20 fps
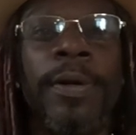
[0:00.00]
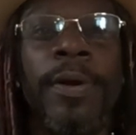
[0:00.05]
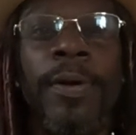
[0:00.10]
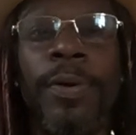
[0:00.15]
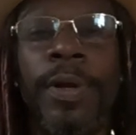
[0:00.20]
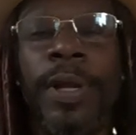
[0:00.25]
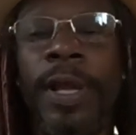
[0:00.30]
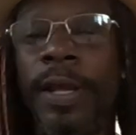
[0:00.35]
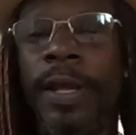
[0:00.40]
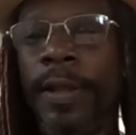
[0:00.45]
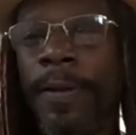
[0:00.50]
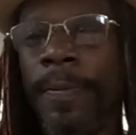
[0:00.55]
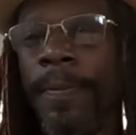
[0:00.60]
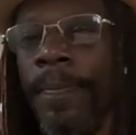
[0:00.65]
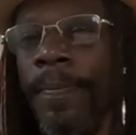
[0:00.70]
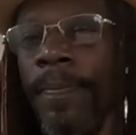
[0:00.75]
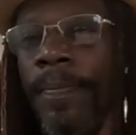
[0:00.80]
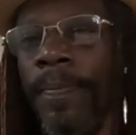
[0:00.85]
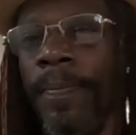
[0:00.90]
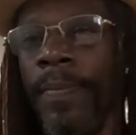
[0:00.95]
Okay?
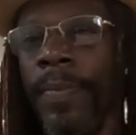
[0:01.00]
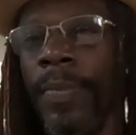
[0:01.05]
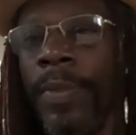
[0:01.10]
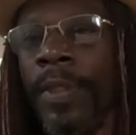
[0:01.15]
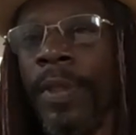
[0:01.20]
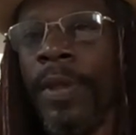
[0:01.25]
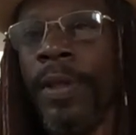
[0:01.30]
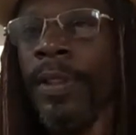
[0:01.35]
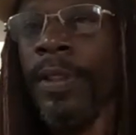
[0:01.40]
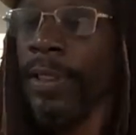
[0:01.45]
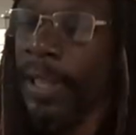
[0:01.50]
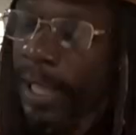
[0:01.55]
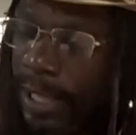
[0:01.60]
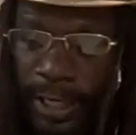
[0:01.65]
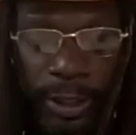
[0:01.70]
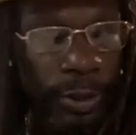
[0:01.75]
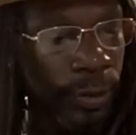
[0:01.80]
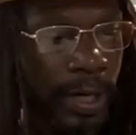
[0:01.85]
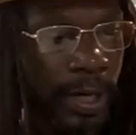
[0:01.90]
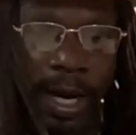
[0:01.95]

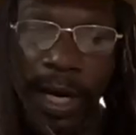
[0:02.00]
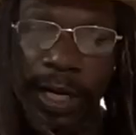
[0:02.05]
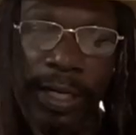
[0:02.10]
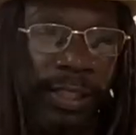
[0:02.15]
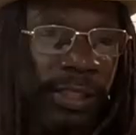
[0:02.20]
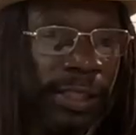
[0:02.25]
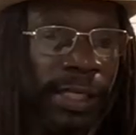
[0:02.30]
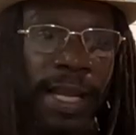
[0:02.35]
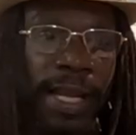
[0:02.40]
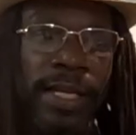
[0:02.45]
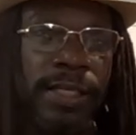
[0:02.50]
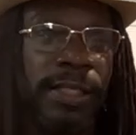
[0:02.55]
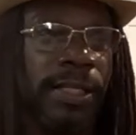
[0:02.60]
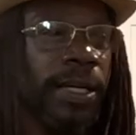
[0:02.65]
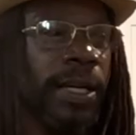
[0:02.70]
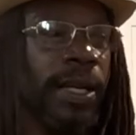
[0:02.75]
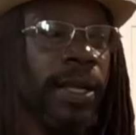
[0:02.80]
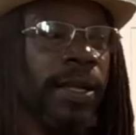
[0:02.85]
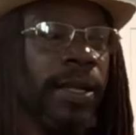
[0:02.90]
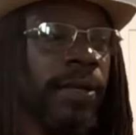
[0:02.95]
They tried to
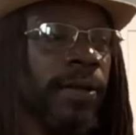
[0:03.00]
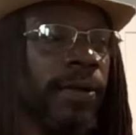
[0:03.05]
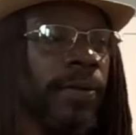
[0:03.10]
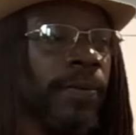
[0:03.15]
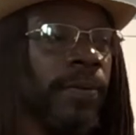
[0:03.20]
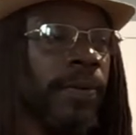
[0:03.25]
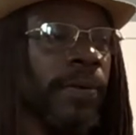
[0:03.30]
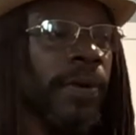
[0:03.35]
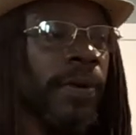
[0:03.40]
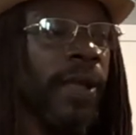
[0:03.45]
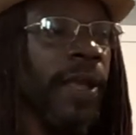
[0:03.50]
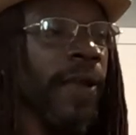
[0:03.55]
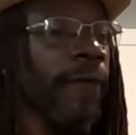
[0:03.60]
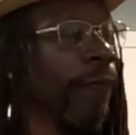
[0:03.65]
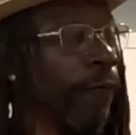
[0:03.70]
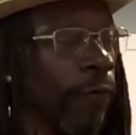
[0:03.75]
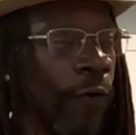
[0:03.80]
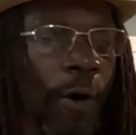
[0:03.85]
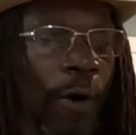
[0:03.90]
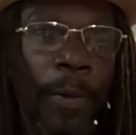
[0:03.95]
assassinate a
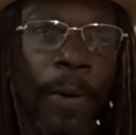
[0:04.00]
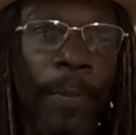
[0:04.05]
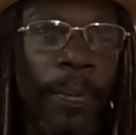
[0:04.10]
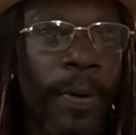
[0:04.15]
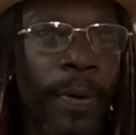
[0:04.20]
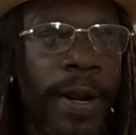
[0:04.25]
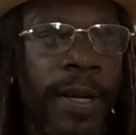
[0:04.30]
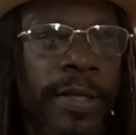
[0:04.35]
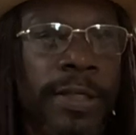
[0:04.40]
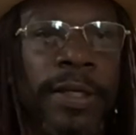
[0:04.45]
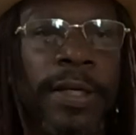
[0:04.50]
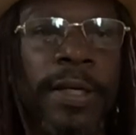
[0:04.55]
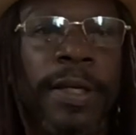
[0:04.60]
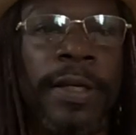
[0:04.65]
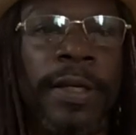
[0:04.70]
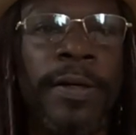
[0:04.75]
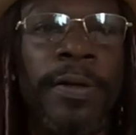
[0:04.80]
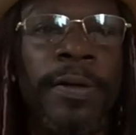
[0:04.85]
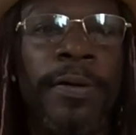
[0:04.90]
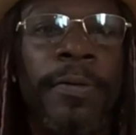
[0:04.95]
former
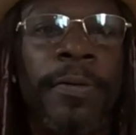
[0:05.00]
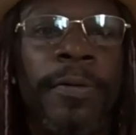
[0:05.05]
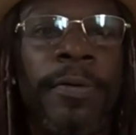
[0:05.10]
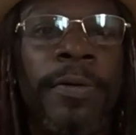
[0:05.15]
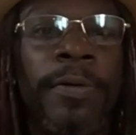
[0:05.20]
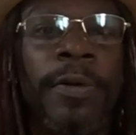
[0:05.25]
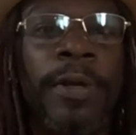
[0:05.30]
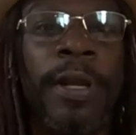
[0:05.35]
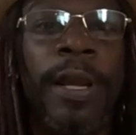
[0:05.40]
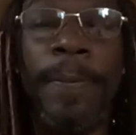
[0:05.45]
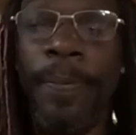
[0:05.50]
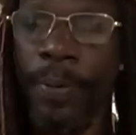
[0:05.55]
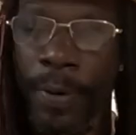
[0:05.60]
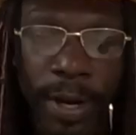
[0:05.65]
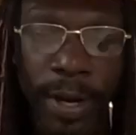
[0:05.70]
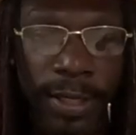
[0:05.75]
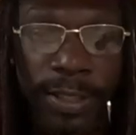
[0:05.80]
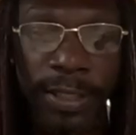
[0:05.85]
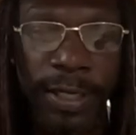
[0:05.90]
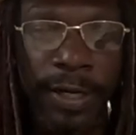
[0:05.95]
president. A
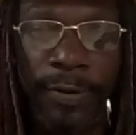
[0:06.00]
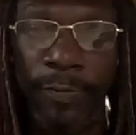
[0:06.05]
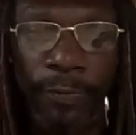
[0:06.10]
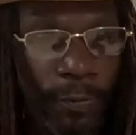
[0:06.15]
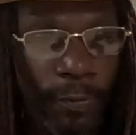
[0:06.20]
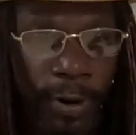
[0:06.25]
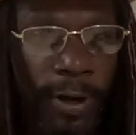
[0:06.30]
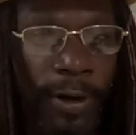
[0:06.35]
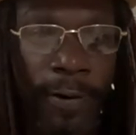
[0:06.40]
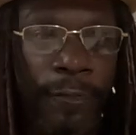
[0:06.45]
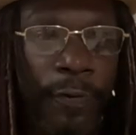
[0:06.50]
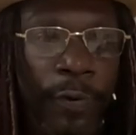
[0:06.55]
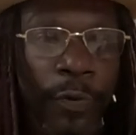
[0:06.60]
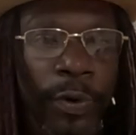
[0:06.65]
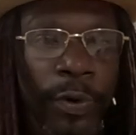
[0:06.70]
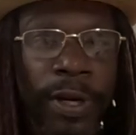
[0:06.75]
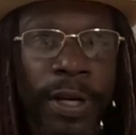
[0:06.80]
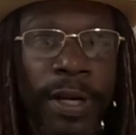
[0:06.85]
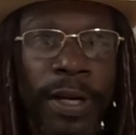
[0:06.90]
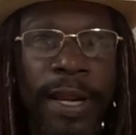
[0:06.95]
president running for
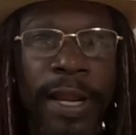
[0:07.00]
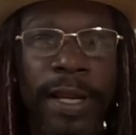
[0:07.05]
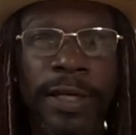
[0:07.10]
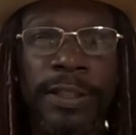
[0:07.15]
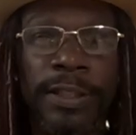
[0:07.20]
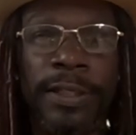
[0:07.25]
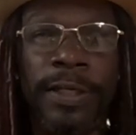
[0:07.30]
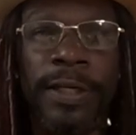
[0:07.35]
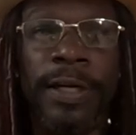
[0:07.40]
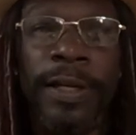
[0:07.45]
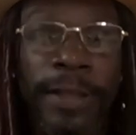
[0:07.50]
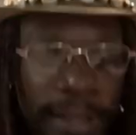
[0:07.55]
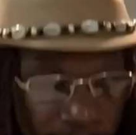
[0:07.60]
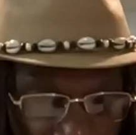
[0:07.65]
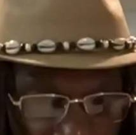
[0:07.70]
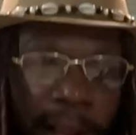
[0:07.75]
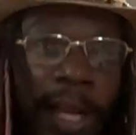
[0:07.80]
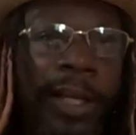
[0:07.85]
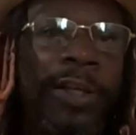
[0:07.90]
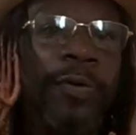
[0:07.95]
re-election.
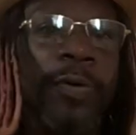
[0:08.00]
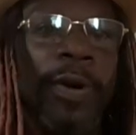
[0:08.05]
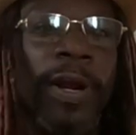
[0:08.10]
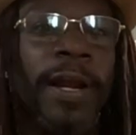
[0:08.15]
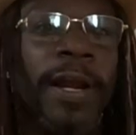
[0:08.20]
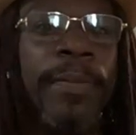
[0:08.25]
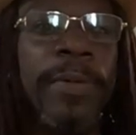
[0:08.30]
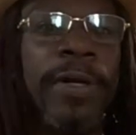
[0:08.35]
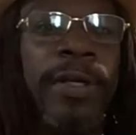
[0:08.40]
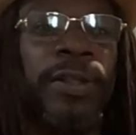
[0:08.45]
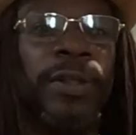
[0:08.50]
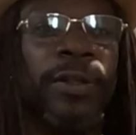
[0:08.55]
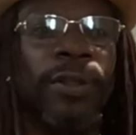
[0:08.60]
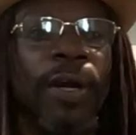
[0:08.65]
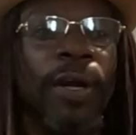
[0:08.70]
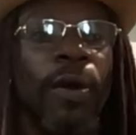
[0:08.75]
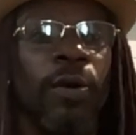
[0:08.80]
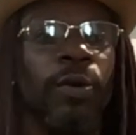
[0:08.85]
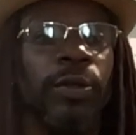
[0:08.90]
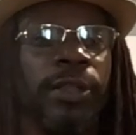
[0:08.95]
That's right, Mr.
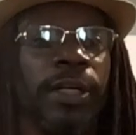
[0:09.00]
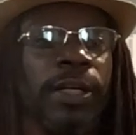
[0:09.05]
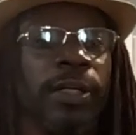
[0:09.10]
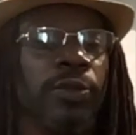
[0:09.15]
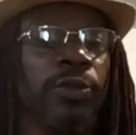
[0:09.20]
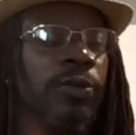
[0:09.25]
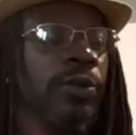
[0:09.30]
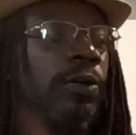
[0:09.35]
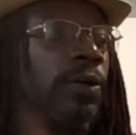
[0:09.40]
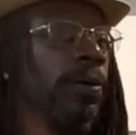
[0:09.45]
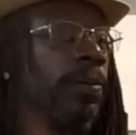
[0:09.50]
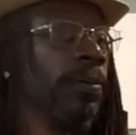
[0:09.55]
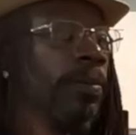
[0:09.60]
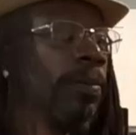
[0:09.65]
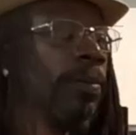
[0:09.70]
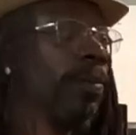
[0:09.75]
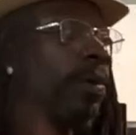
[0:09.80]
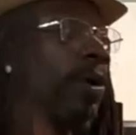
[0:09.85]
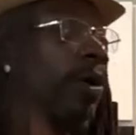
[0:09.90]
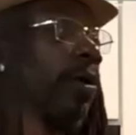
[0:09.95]
Donald J. Trump.
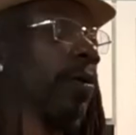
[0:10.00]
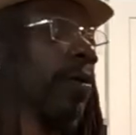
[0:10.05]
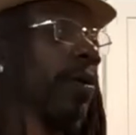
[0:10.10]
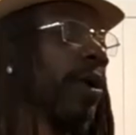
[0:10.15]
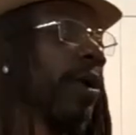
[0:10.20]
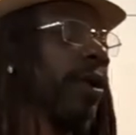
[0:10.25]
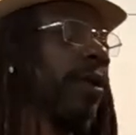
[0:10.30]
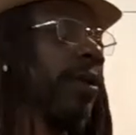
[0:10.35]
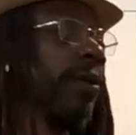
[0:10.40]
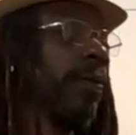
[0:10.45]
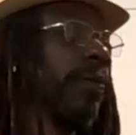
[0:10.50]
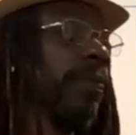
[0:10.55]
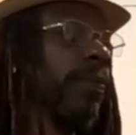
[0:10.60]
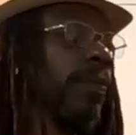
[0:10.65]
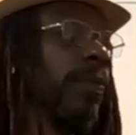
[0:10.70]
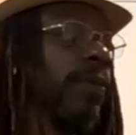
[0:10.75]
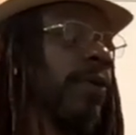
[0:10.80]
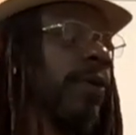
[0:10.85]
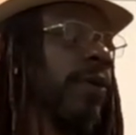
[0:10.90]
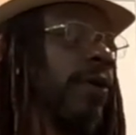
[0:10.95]
All right.
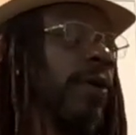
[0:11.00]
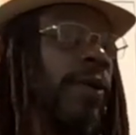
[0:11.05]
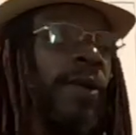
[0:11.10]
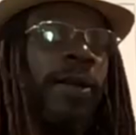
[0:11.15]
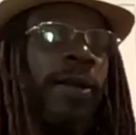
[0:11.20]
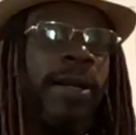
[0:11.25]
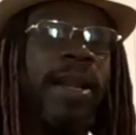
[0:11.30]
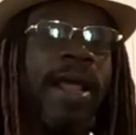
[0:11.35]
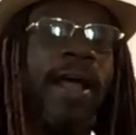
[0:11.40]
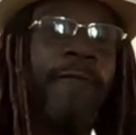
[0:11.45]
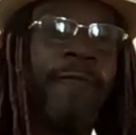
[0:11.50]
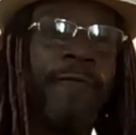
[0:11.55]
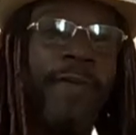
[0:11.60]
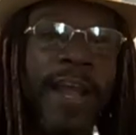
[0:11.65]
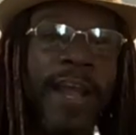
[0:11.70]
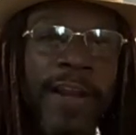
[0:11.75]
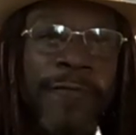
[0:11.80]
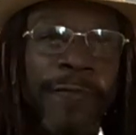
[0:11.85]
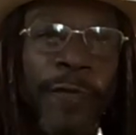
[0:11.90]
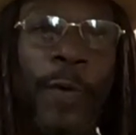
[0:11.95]
Now,
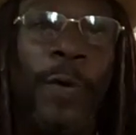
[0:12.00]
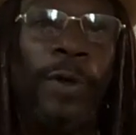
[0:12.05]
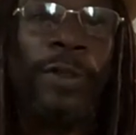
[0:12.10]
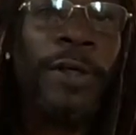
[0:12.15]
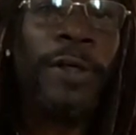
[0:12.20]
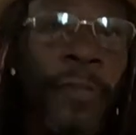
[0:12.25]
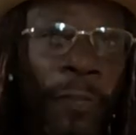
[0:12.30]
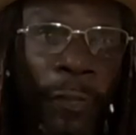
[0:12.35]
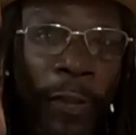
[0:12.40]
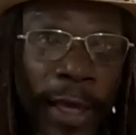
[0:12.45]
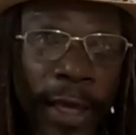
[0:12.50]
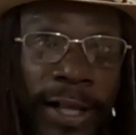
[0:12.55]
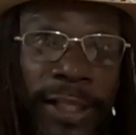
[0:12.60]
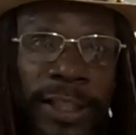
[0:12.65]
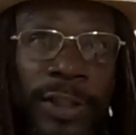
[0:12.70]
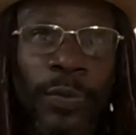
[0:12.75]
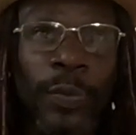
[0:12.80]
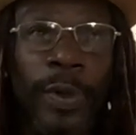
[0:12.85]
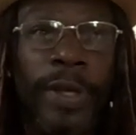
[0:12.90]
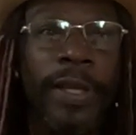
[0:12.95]
fast forward to
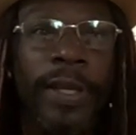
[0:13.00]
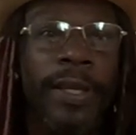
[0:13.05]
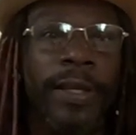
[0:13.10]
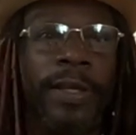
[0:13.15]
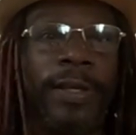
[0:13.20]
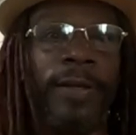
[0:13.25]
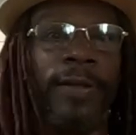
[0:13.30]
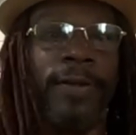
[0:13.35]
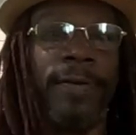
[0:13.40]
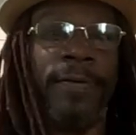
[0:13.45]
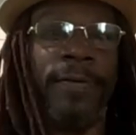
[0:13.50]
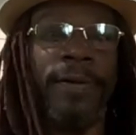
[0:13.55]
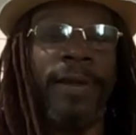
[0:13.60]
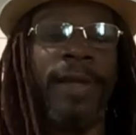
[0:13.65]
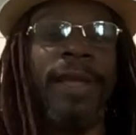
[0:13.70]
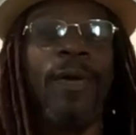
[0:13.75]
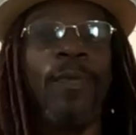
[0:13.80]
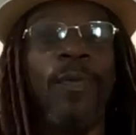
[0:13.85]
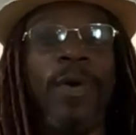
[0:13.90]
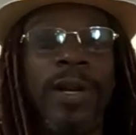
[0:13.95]
this week,
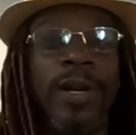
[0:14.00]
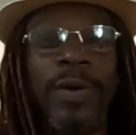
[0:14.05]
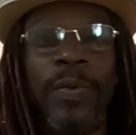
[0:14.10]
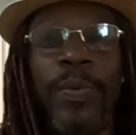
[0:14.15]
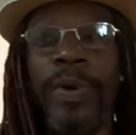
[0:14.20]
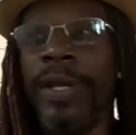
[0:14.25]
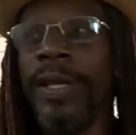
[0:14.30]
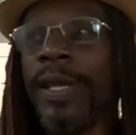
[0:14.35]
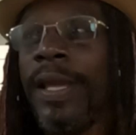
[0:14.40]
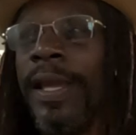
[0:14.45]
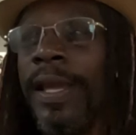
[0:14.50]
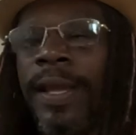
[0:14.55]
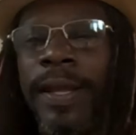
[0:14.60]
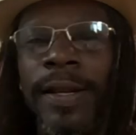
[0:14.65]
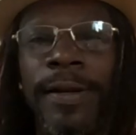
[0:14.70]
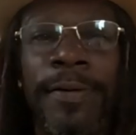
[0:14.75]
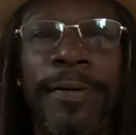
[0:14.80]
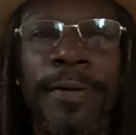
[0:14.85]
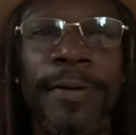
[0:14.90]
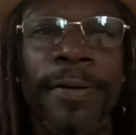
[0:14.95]
and what do we get?